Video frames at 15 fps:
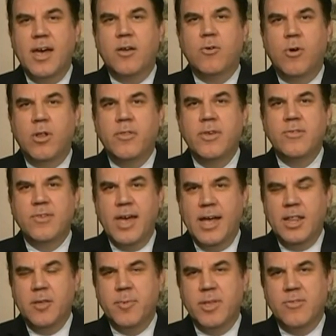out all these
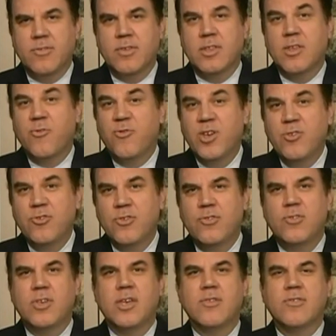elements, the
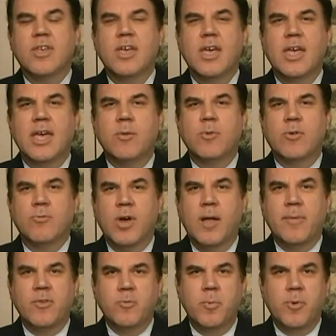deficiencies in what
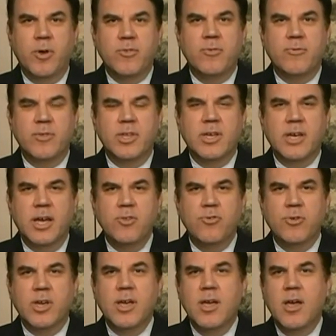Romney's proposing for the
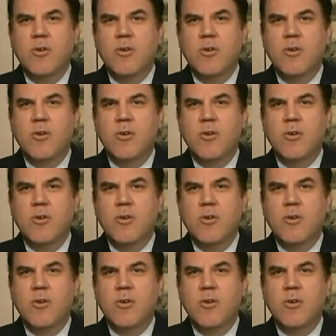country,